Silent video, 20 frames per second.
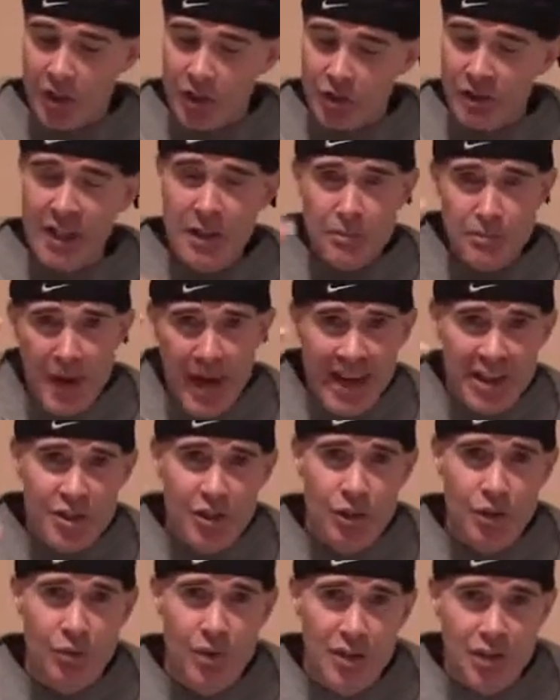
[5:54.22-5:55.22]
Green Bay
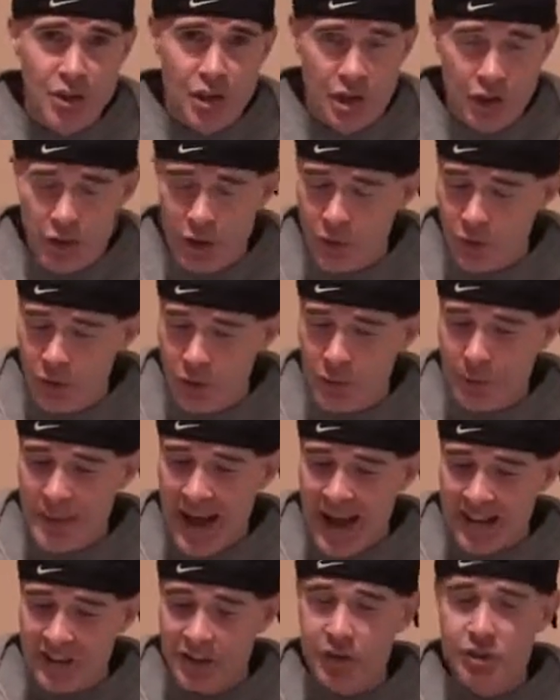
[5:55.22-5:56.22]
2-2.
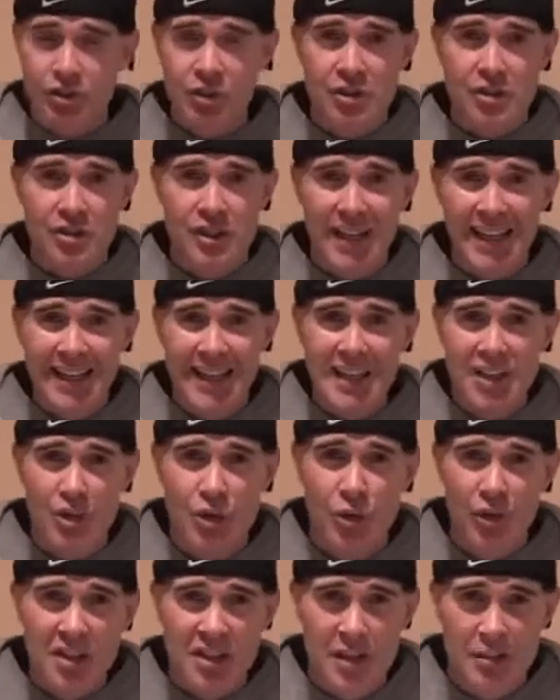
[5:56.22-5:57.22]
Matthews looks like he's
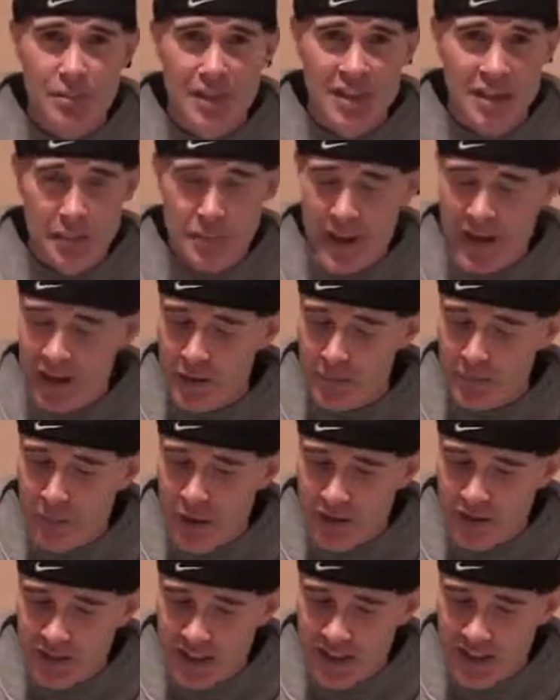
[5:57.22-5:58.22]
going to miss about a
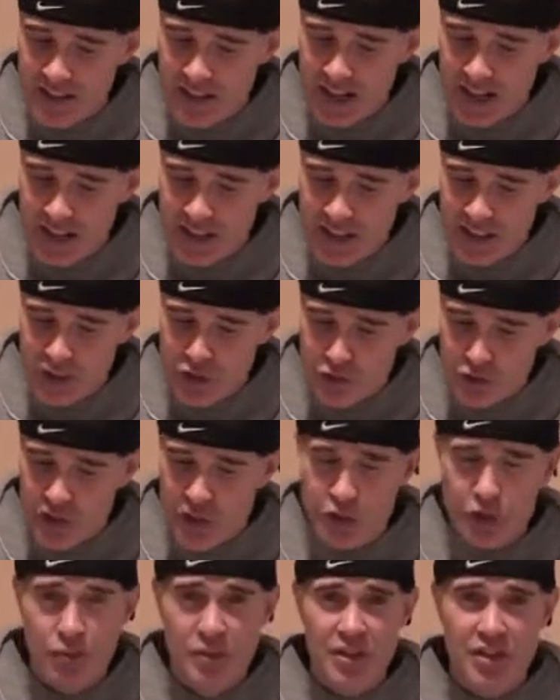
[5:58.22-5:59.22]
month. He's got an
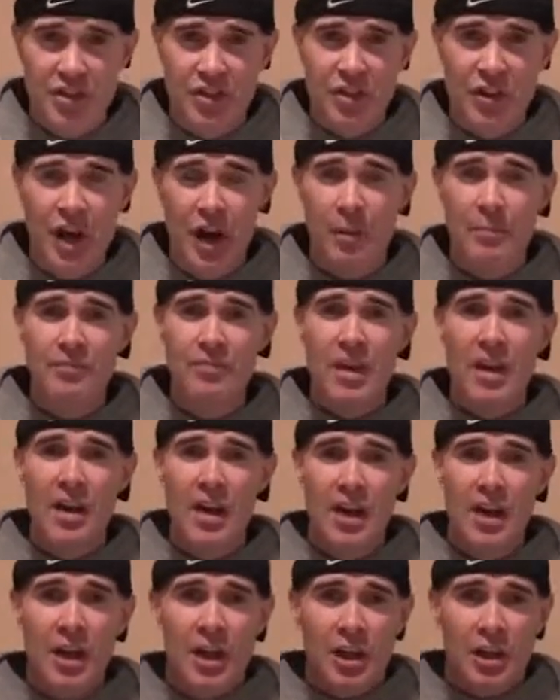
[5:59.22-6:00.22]
injury to his thumb.
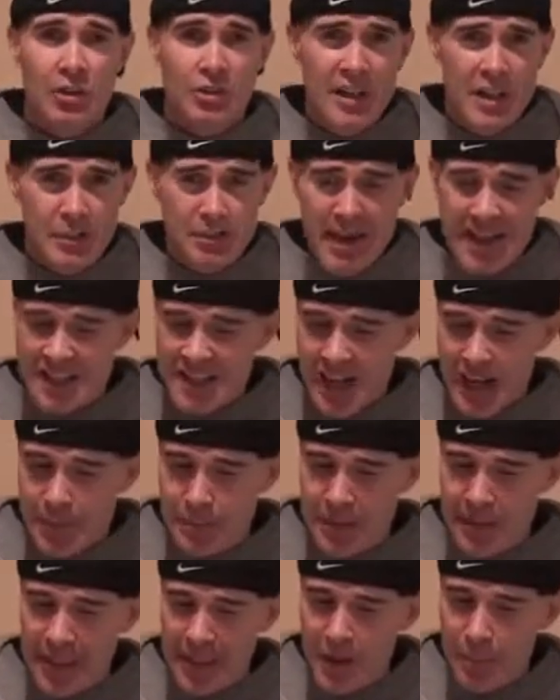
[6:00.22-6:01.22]
Green Bay's got
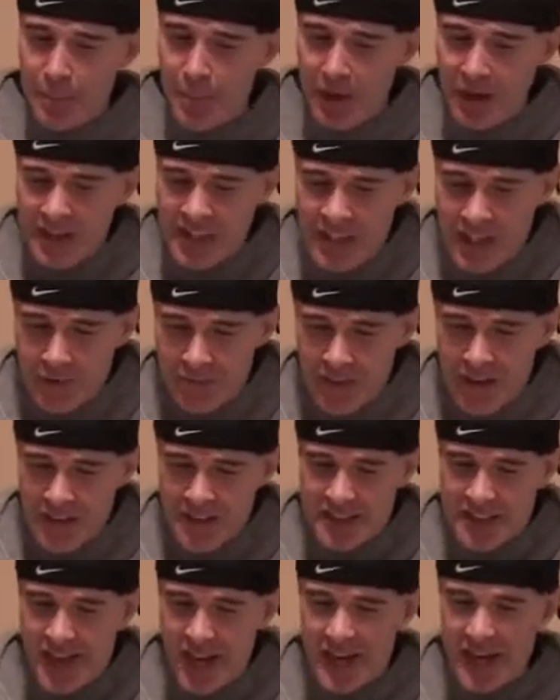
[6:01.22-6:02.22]
to pick it up on
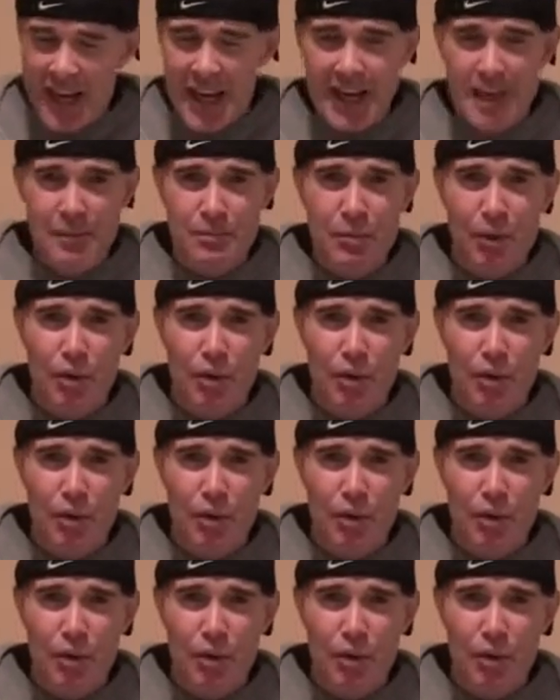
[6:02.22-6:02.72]
defense, got to get it